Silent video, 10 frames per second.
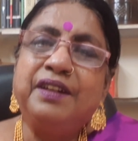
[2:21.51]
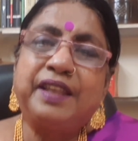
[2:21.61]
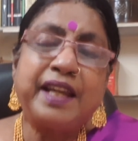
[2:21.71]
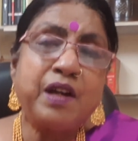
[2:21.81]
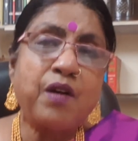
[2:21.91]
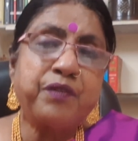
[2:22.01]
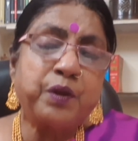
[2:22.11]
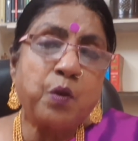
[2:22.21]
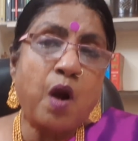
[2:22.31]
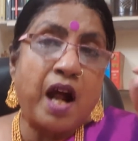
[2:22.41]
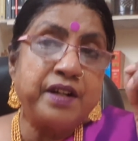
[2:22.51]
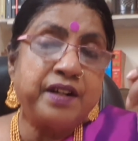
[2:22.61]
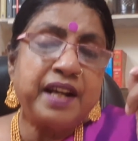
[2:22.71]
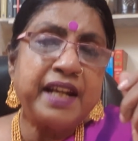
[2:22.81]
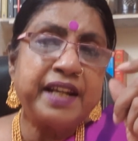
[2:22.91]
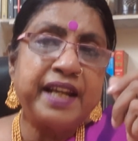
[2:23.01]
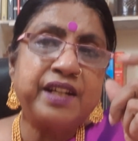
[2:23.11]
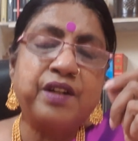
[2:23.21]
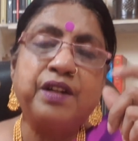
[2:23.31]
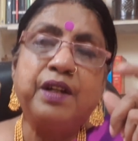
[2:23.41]
Think of,
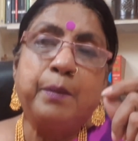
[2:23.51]
108